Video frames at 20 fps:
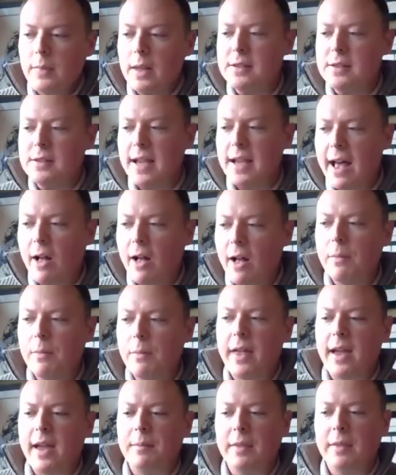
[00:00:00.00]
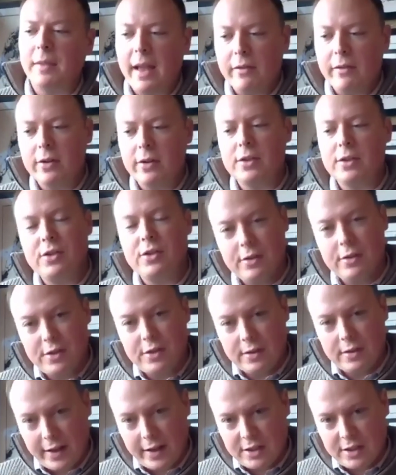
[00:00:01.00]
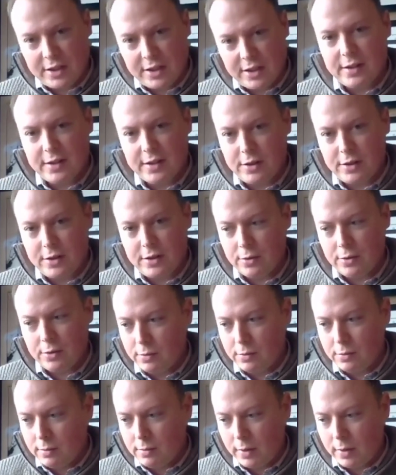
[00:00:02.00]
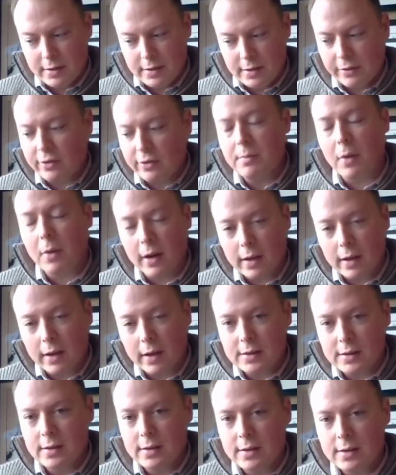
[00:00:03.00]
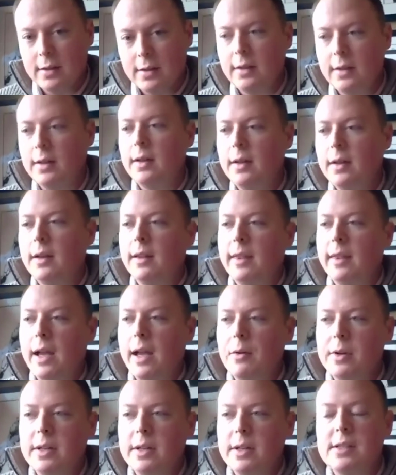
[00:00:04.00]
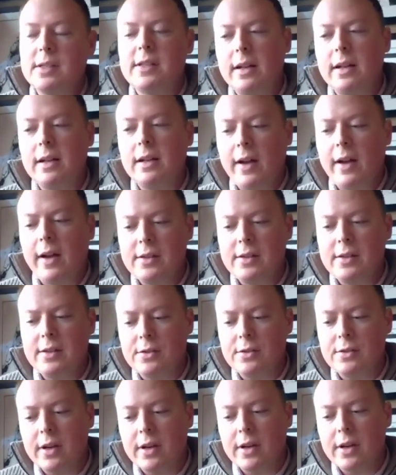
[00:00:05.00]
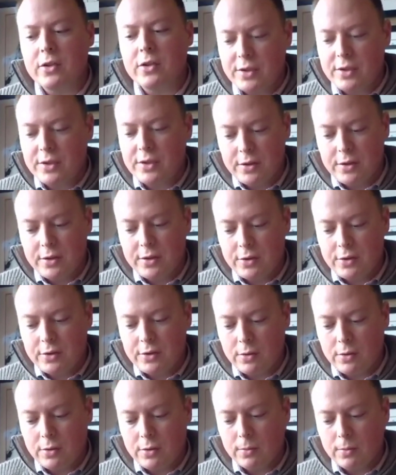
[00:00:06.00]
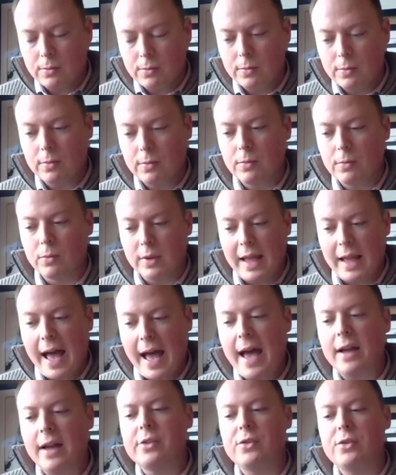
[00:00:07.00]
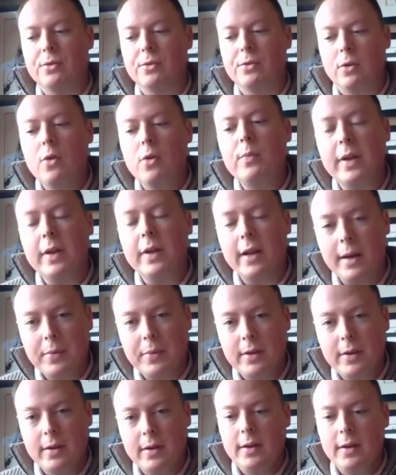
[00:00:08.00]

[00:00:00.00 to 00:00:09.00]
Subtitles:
to help them leverage those investments into different markets that would incentivize those countries to relax or open up